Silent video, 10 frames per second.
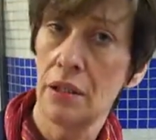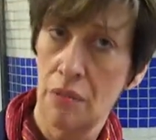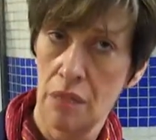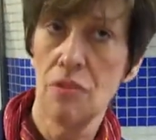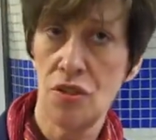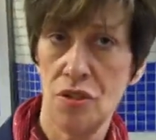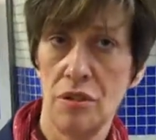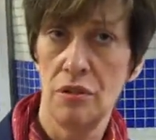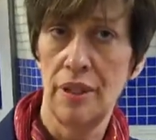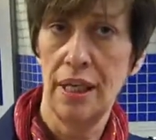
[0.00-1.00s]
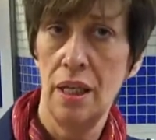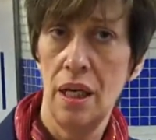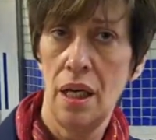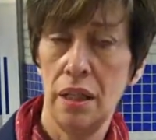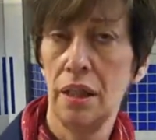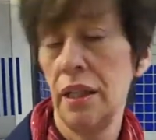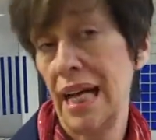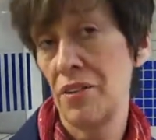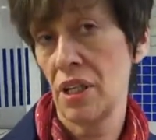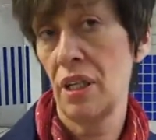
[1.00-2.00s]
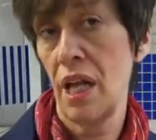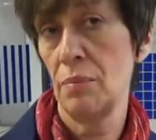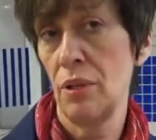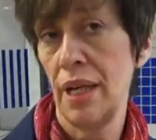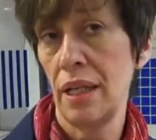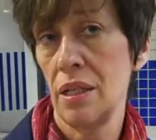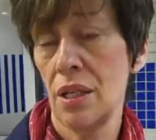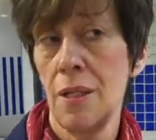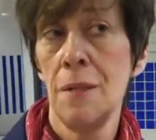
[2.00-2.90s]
their own story and learn how to collaborate,